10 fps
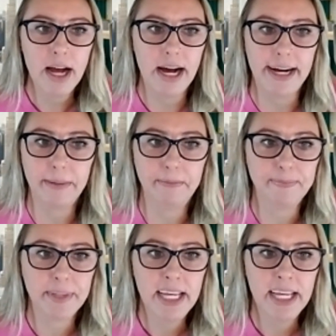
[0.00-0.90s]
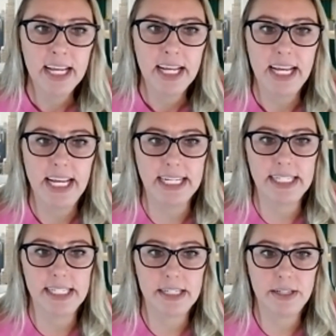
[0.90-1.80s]

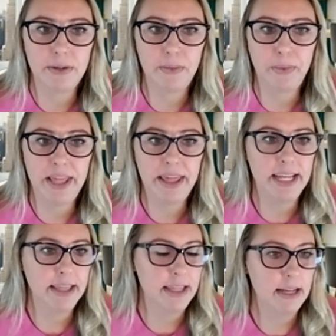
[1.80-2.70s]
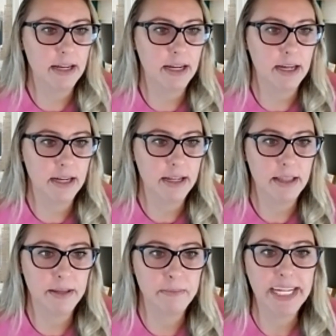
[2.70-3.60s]
And within
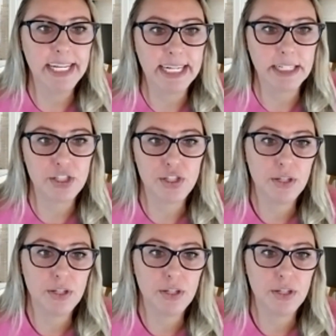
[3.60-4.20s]
the meetings,